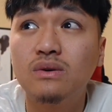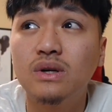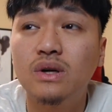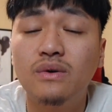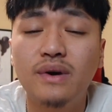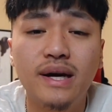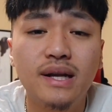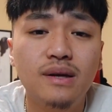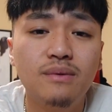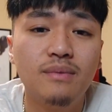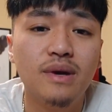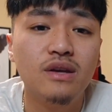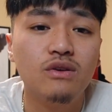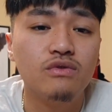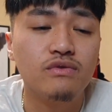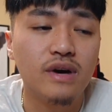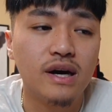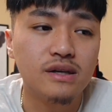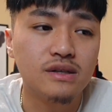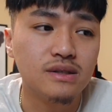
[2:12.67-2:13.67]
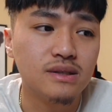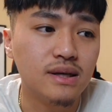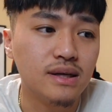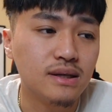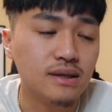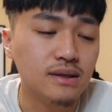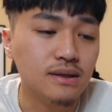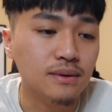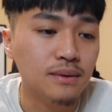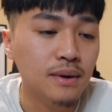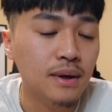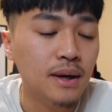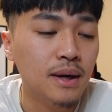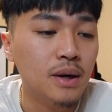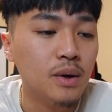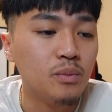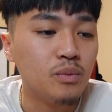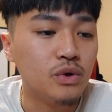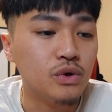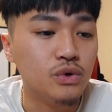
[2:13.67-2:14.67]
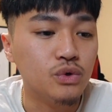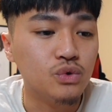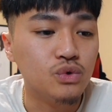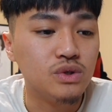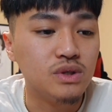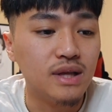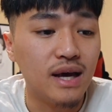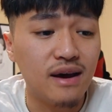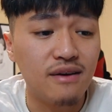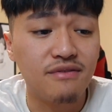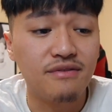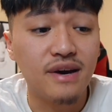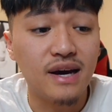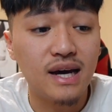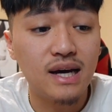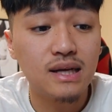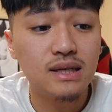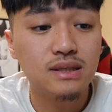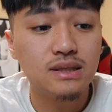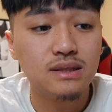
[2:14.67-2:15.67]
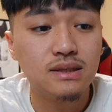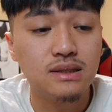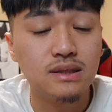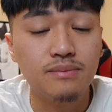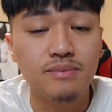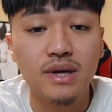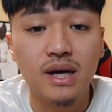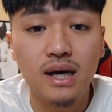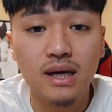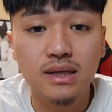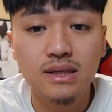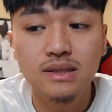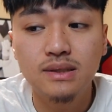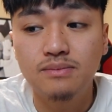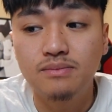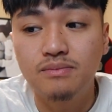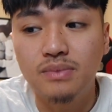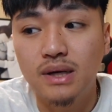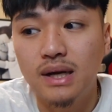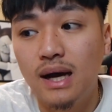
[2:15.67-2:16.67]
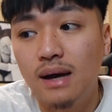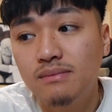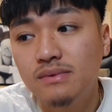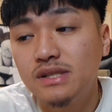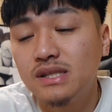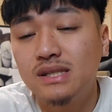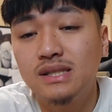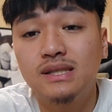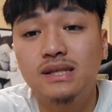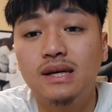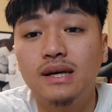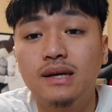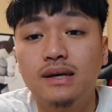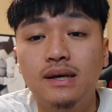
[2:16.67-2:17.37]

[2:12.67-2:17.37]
know any manufacturer that could produce that fast, to be honest, but I'm just gonna say